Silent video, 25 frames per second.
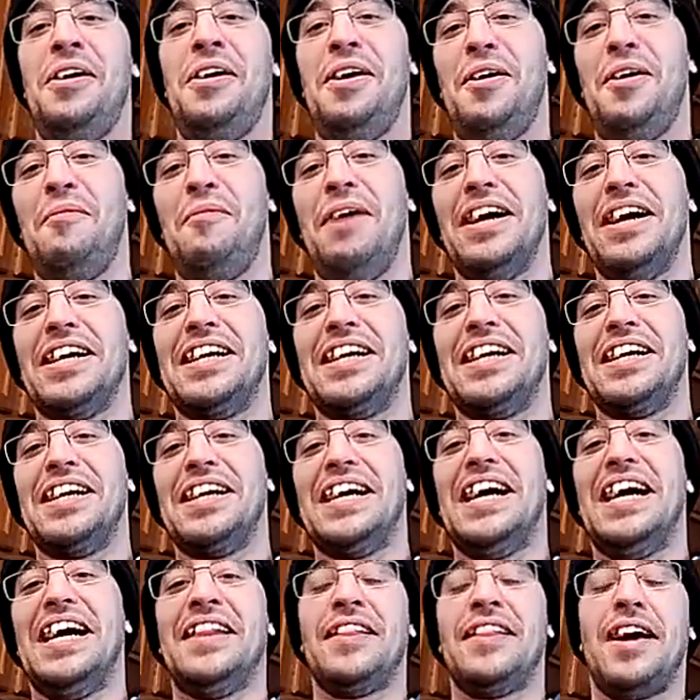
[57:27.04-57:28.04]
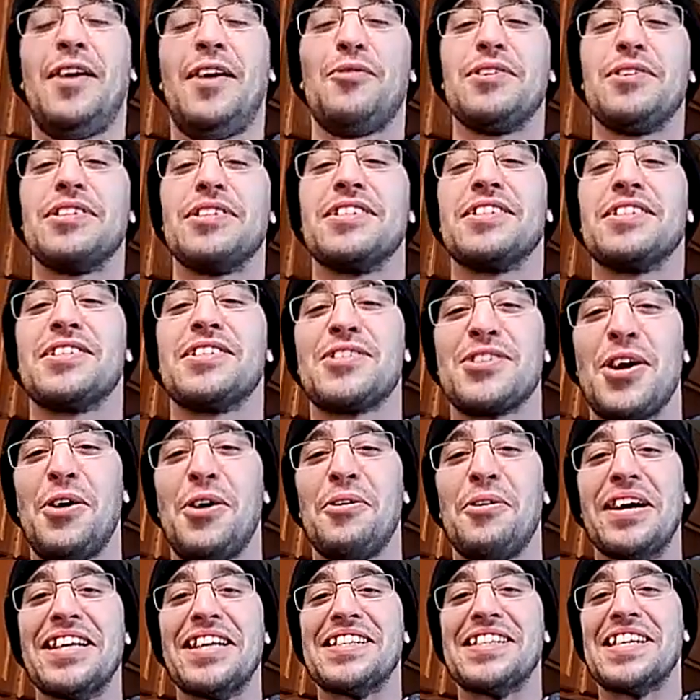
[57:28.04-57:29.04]
my God, that was so
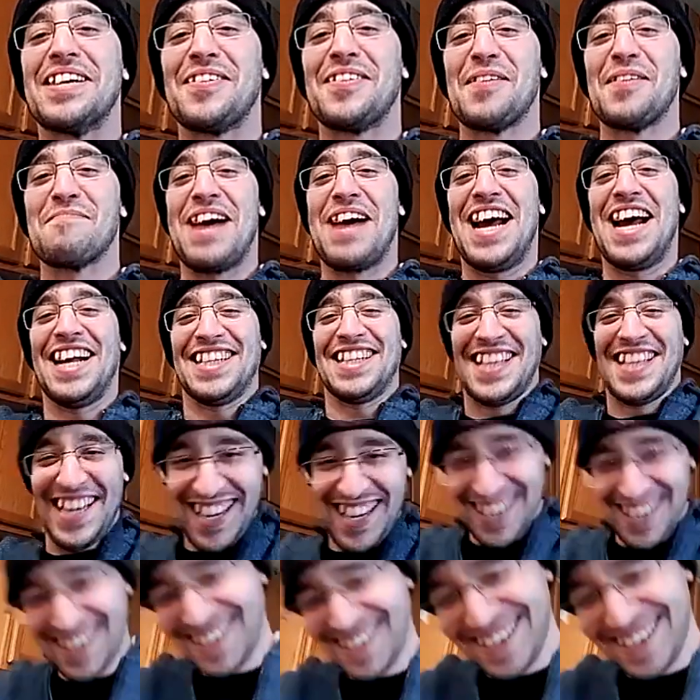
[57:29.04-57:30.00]
anticlimactic.